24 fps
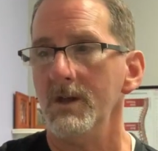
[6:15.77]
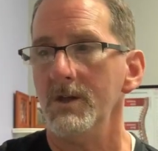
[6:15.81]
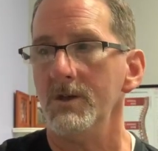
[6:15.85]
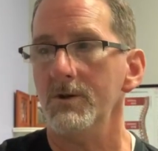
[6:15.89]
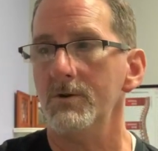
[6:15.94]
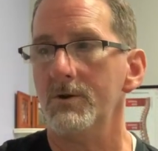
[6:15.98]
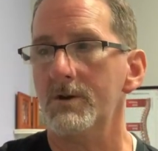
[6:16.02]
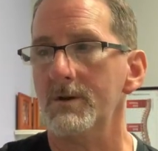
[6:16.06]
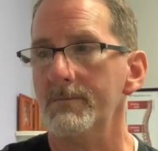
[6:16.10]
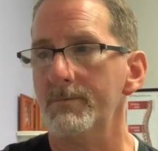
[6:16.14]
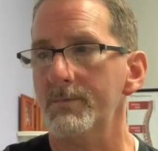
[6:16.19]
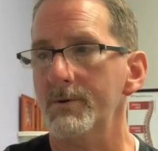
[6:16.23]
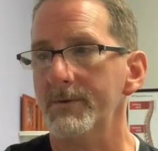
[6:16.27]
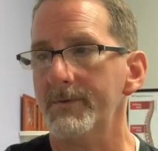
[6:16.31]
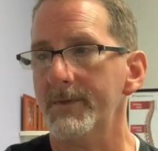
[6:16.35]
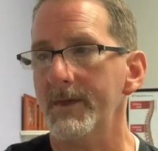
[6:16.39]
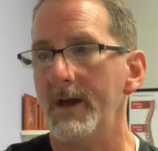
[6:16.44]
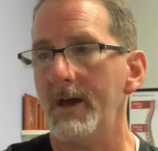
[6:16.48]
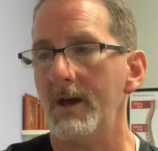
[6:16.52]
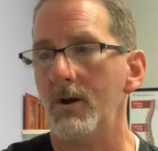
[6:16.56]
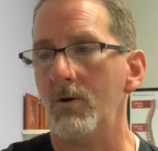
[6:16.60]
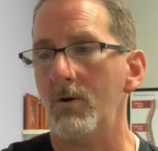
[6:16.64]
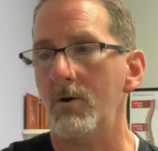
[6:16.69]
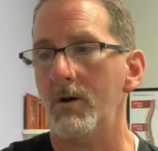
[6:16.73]
You can put
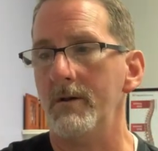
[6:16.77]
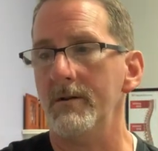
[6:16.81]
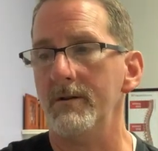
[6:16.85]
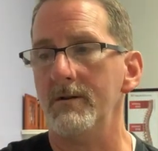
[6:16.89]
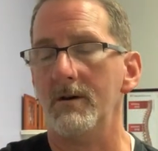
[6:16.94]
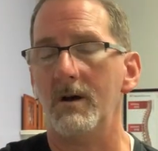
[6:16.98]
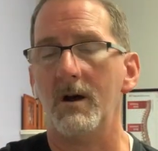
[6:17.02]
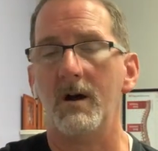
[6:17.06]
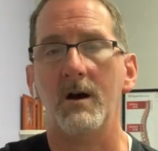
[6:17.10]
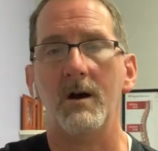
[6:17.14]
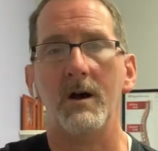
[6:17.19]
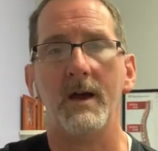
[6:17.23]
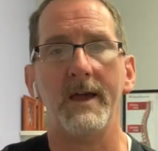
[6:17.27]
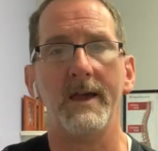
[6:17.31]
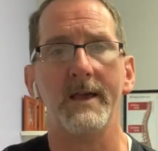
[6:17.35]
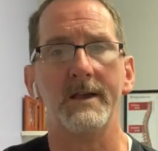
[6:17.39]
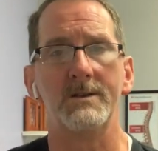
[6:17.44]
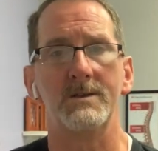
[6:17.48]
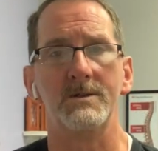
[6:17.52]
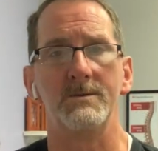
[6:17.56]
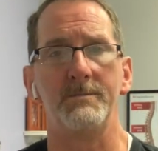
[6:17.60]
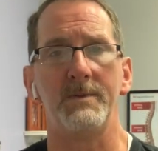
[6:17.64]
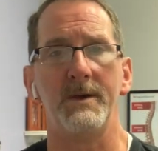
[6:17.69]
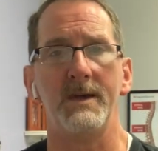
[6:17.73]
that on
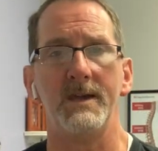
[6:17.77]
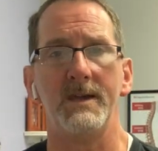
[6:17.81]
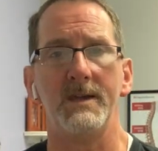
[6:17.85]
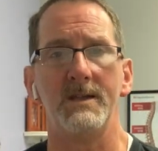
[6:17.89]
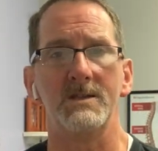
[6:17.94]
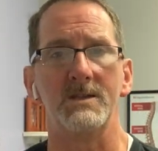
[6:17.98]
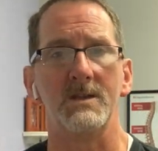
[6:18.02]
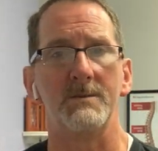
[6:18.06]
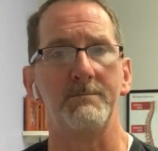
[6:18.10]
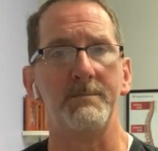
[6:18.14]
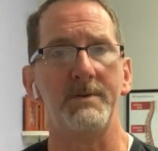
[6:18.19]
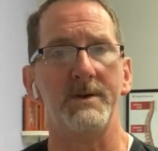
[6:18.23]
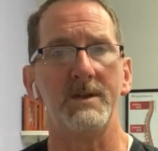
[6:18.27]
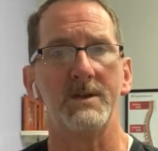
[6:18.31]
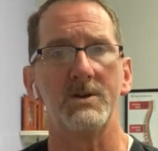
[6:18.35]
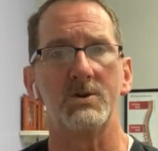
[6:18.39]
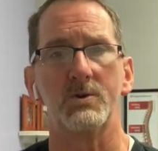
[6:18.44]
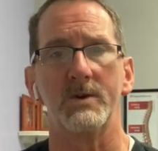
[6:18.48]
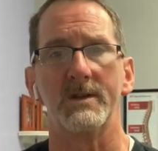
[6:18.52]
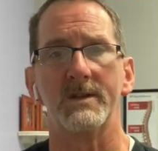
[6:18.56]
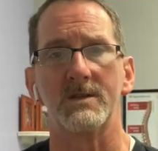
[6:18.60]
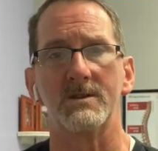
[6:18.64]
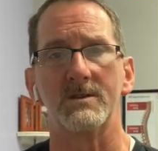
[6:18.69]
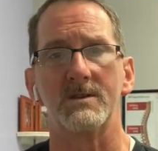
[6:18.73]
aches and pains. It
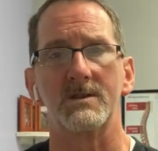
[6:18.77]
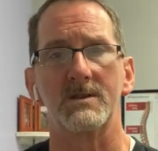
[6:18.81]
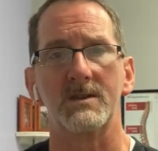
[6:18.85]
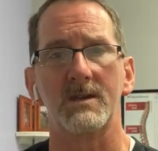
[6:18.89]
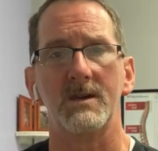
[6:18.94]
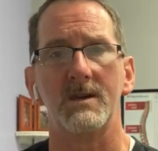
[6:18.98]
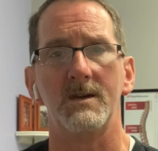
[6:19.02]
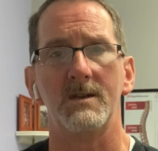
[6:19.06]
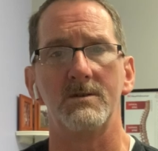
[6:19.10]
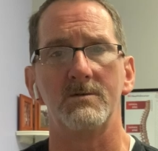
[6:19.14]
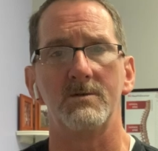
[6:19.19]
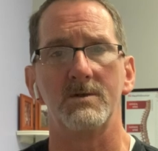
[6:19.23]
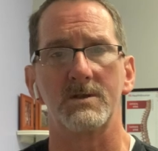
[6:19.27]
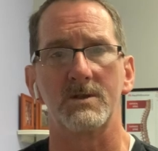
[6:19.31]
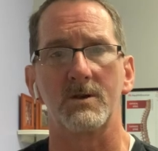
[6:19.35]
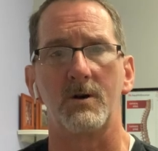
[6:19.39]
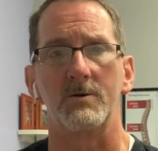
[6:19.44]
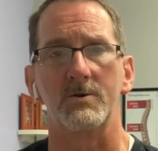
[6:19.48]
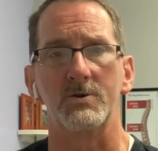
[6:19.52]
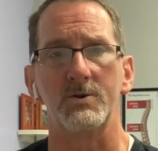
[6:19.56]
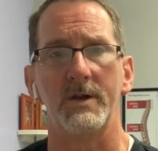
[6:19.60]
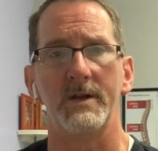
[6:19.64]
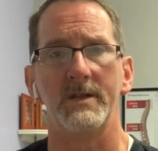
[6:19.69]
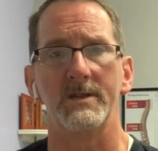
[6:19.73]
penetrates the skin. It's
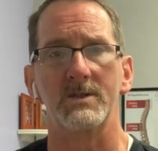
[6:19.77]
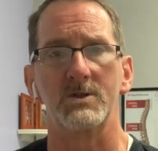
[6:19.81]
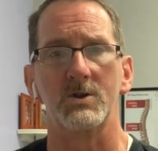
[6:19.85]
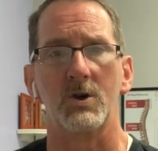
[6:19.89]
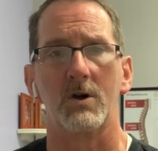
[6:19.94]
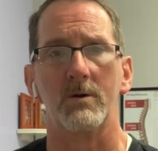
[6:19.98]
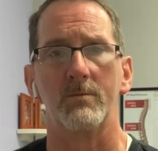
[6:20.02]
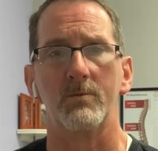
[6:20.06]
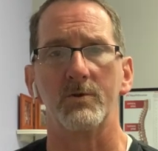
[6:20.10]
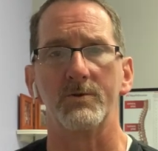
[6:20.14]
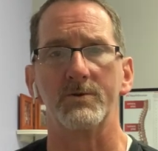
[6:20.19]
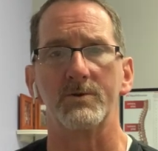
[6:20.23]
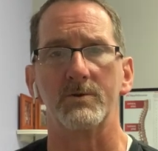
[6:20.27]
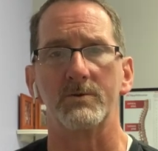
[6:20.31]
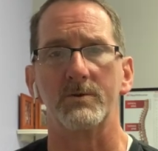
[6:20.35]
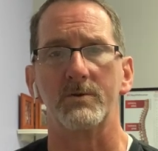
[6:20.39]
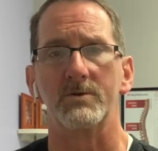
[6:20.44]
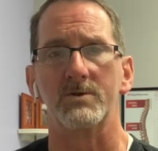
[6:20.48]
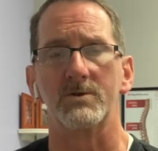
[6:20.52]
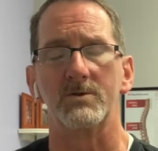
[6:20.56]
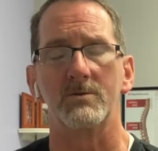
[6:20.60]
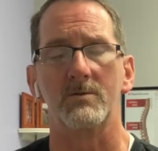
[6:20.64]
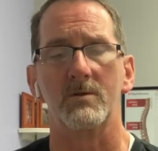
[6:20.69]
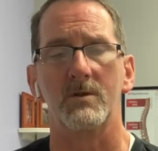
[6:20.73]
called transdermal, so it
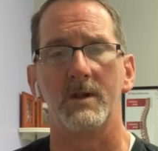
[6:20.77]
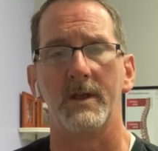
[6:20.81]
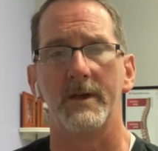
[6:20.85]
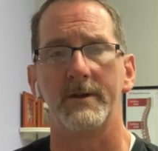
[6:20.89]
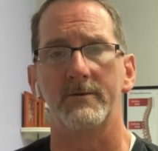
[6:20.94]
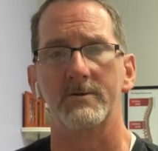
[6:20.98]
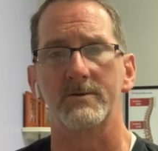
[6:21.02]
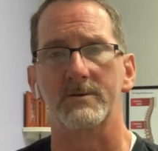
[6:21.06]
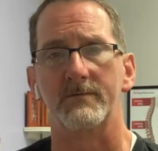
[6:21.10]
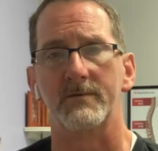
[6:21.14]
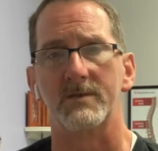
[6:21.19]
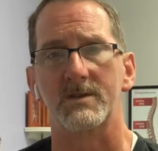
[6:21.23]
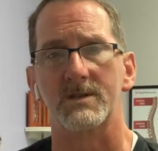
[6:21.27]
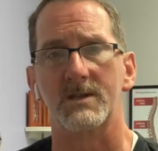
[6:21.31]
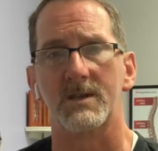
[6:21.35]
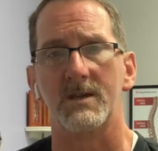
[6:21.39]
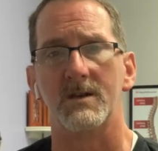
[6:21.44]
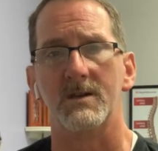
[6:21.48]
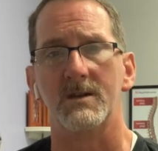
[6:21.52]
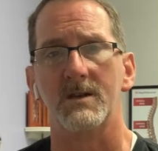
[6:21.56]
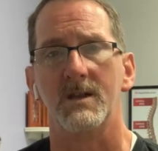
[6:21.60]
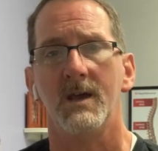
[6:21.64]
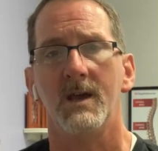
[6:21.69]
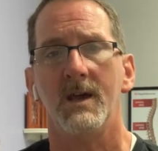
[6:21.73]
goes through the layers of the
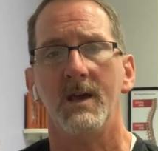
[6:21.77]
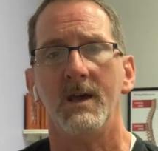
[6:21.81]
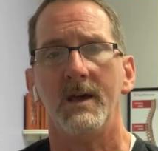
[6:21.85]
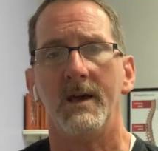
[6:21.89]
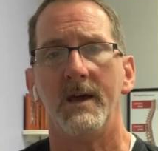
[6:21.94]
skin.